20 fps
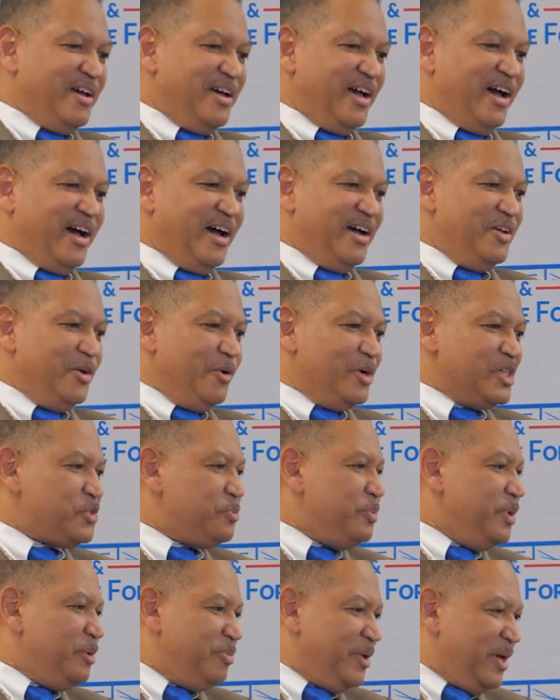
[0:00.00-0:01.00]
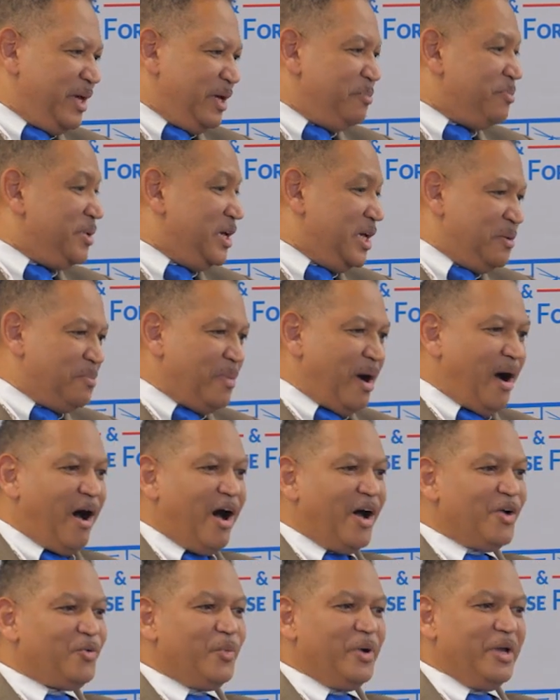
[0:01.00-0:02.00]
USBP,
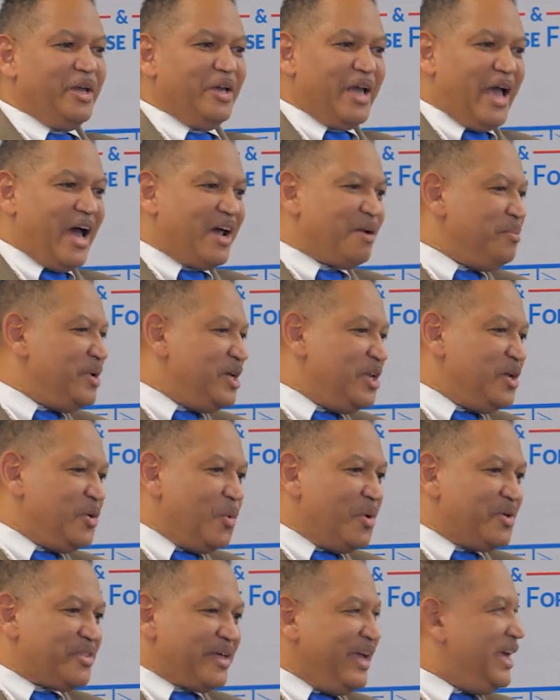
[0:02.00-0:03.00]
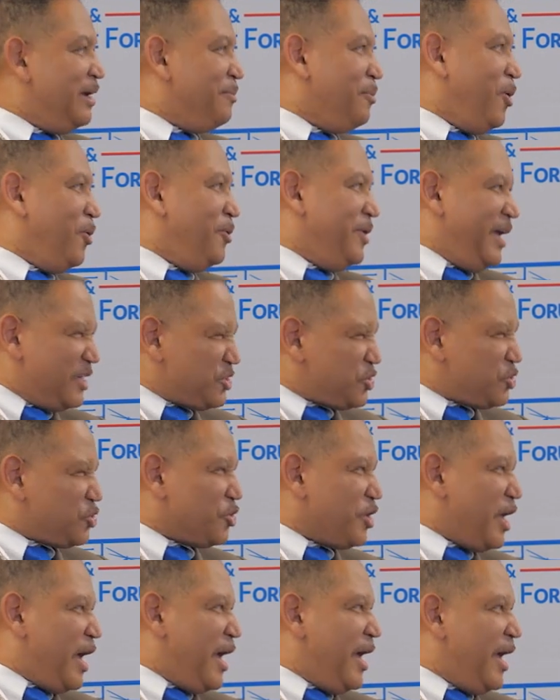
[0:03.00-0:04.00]
PMOD. We had a meeting with AMO
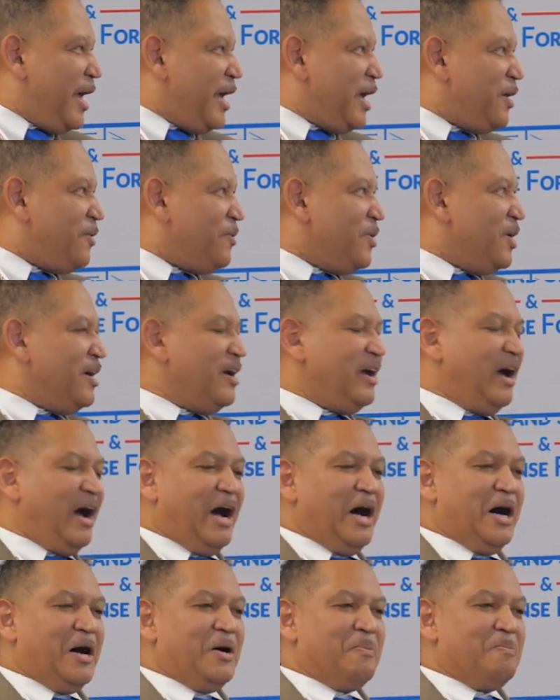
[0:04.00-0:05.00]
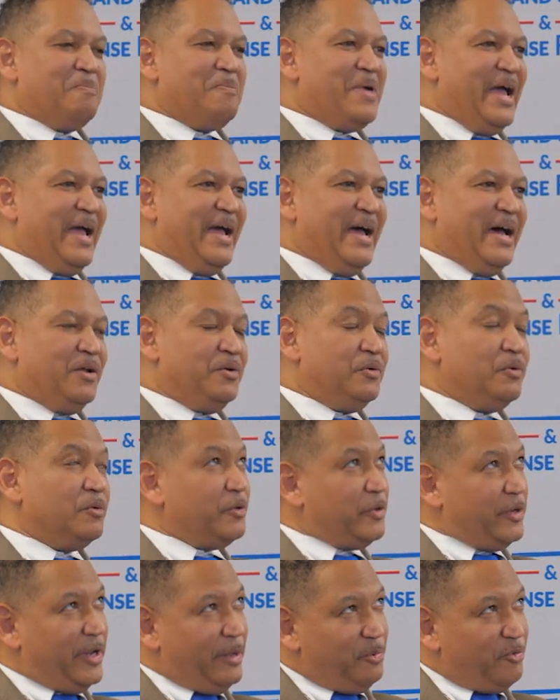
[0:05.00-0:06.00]
yesterday, or
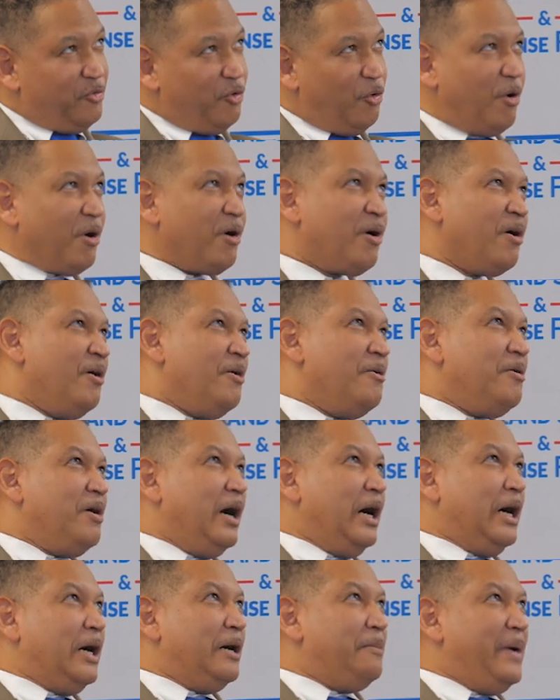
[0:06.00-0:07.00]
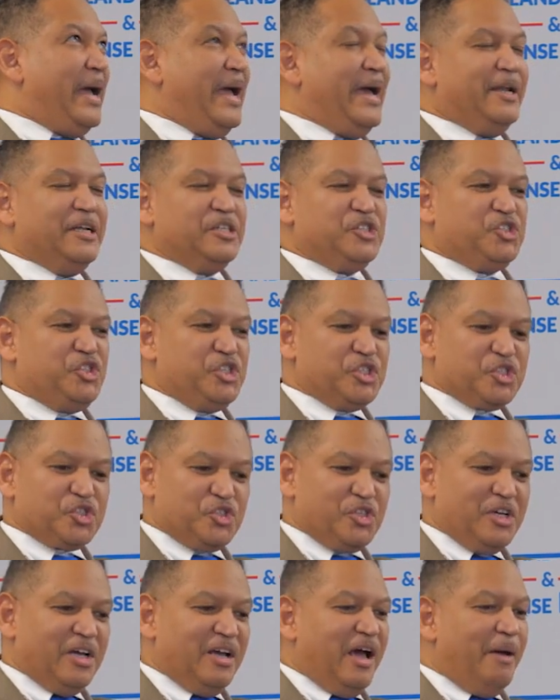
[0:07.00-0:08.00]
the day before, and it's
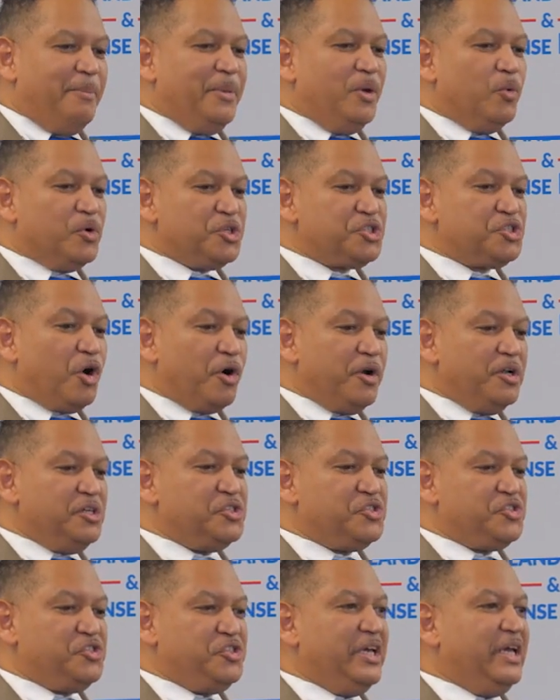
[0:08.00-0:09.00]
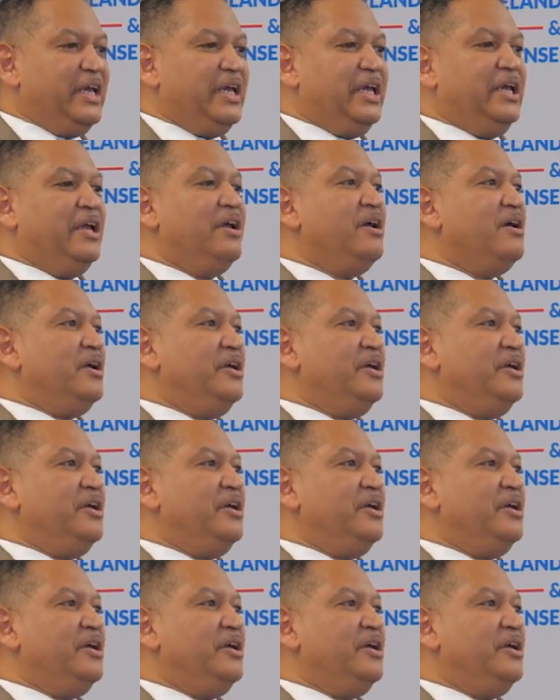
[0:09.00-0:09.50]
just, we're starting to see,